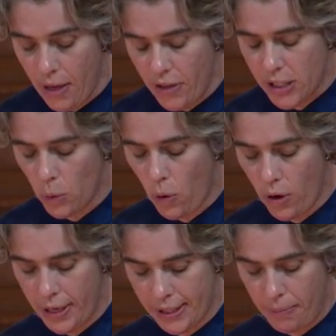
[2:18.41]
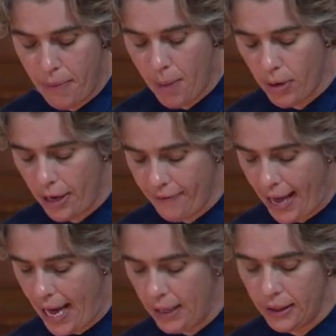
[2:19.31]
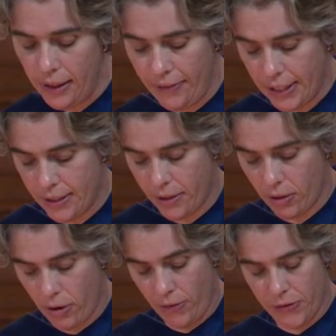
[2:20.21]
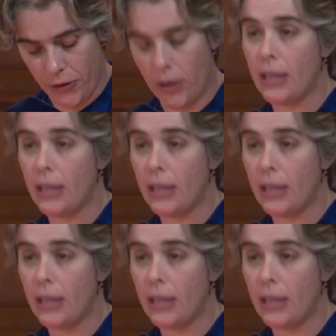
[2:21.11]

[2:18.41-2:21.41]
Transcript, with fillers: This award is in memory of Alan Livingston Grosvenor,